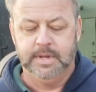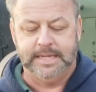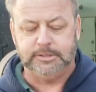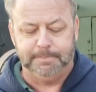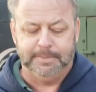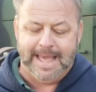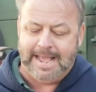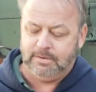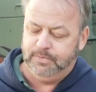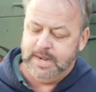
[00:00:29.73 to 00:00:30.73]
nice
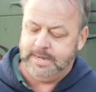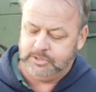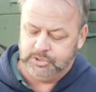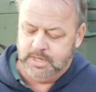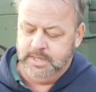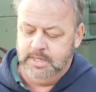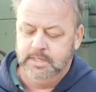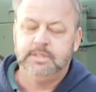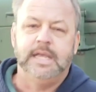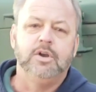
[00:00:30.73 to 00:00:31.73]
black finish.
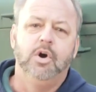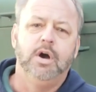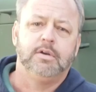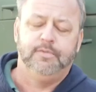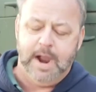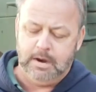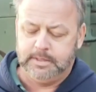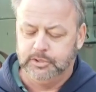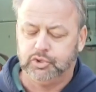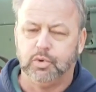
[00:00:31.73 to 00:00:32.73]
Single hook fire
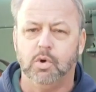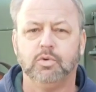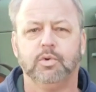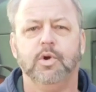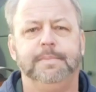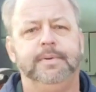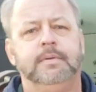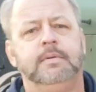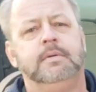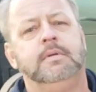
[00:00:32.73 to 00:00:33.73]
control group.
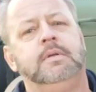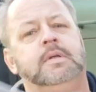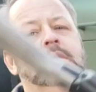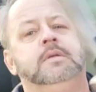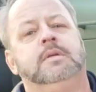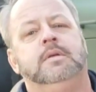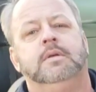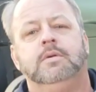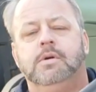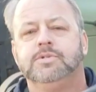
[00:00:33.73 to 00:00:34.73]

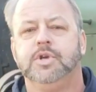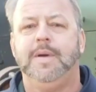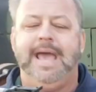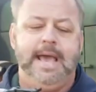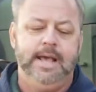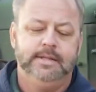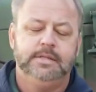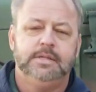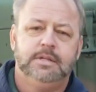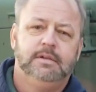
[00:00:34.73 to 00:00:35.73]
Also
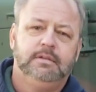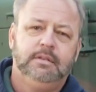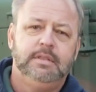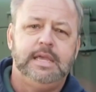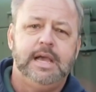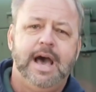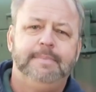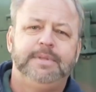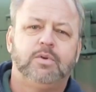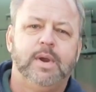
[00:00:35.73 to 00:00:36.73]
has the
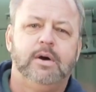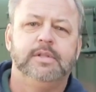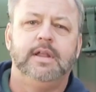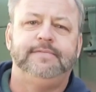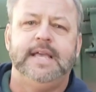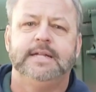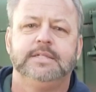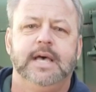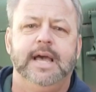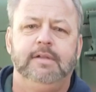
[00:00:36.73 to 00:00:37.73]
optic rail on the left hand
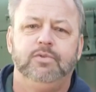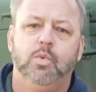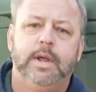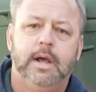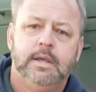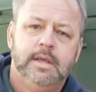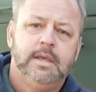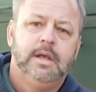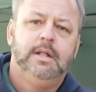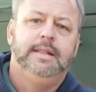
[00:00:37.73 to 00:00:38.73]
side if you want
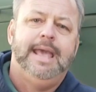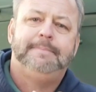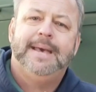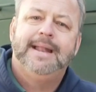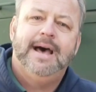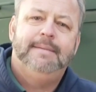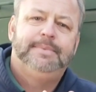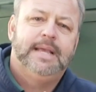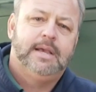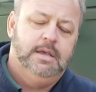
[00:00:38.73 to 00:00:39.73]
to clamp an
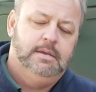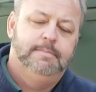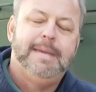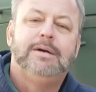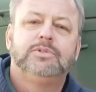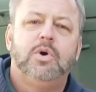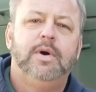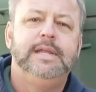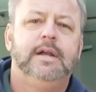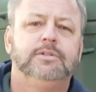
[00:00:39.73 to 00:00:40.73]
optic mount
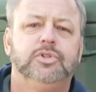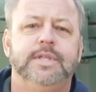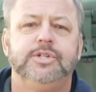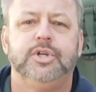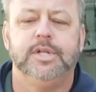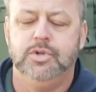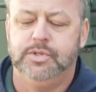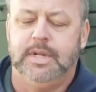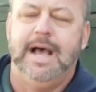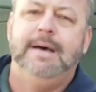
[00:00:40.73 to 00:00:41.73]
on here so that you can
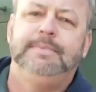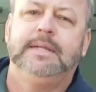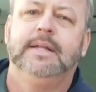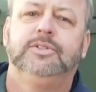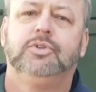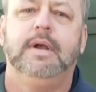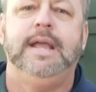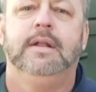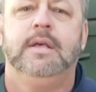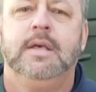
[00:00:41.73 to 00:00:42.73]
use an optic that's
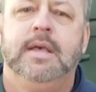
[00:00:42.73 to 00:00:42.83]
great